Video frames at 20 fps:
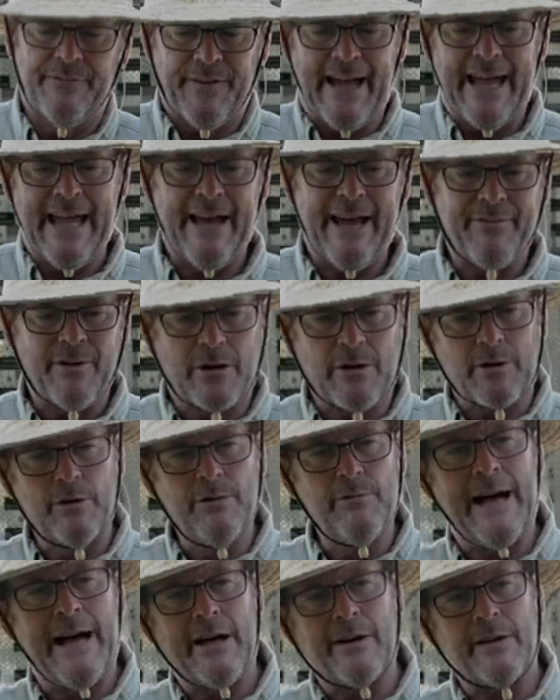I have a
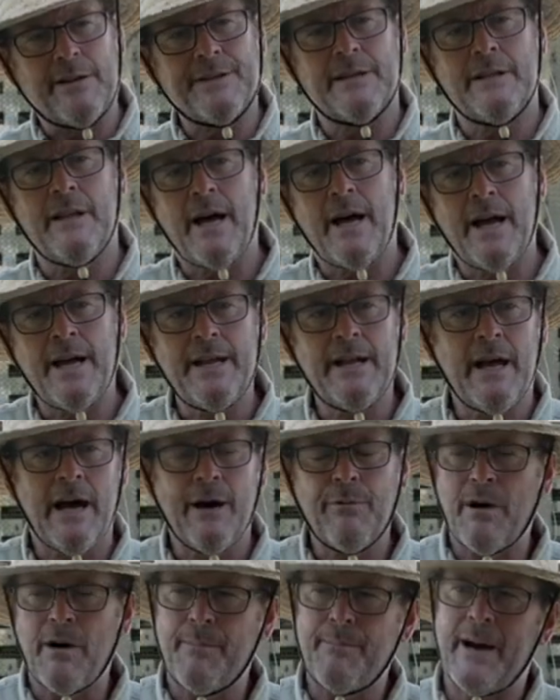crew out on the line, I
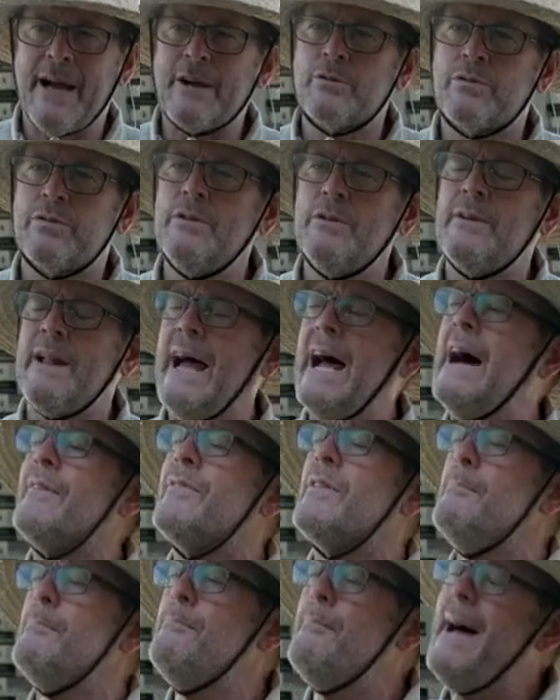want my crew to have
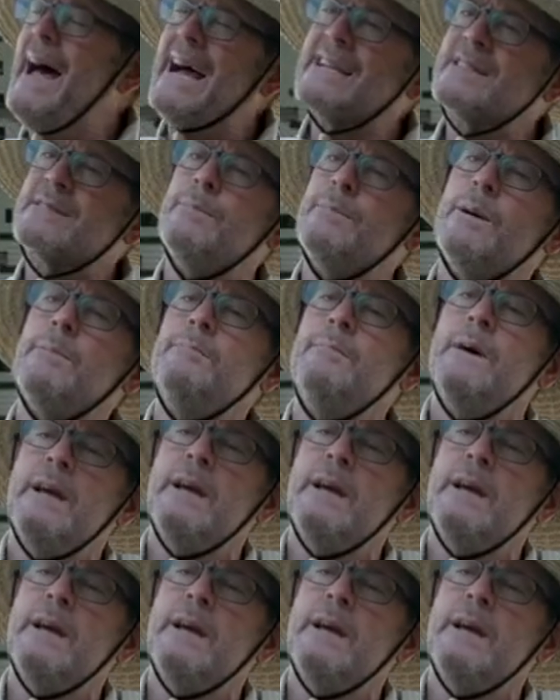the maximum